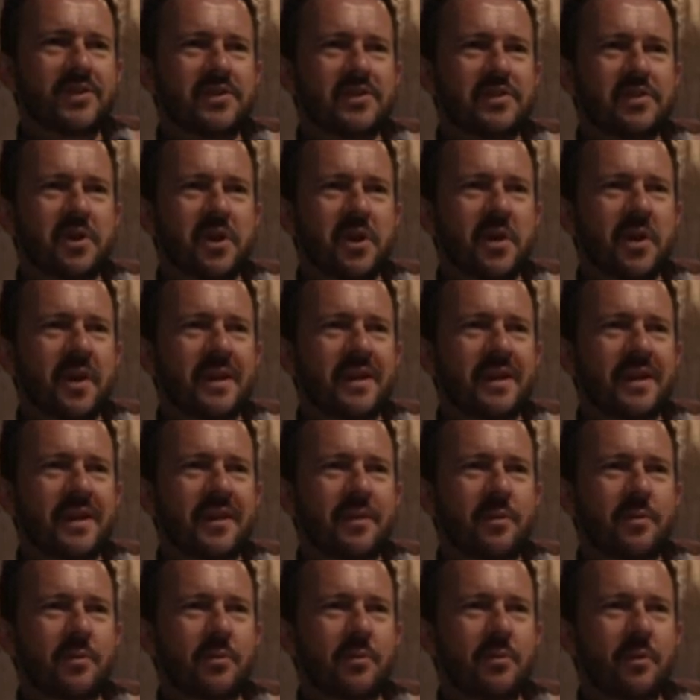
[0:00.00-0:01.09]
has no
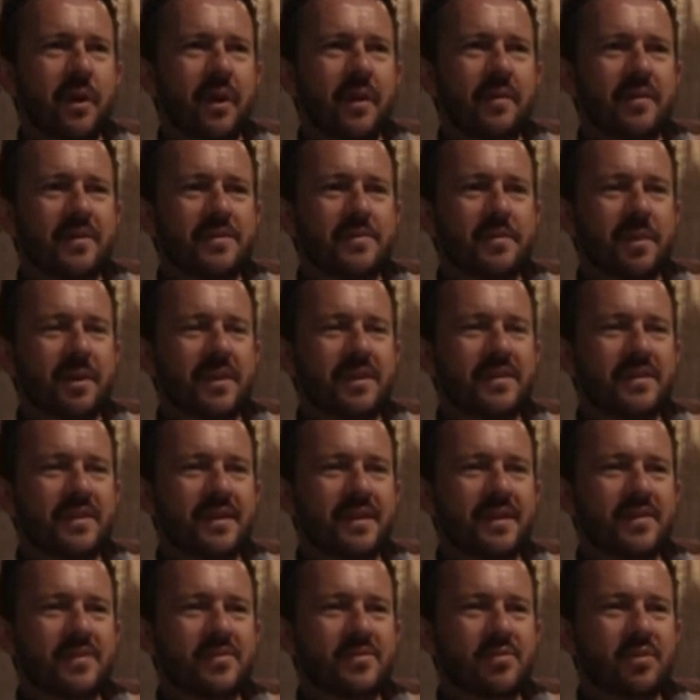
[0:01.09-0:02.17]
idea where this place
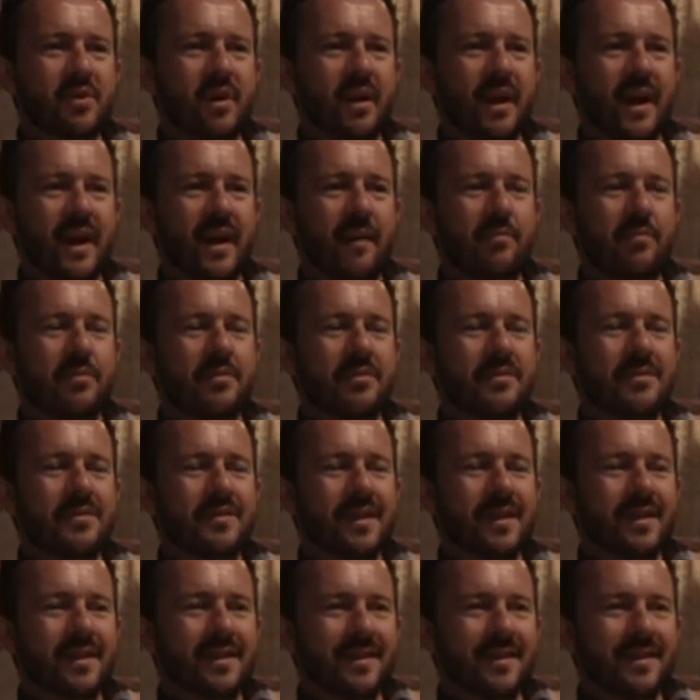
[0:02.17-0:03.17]
is, what happened.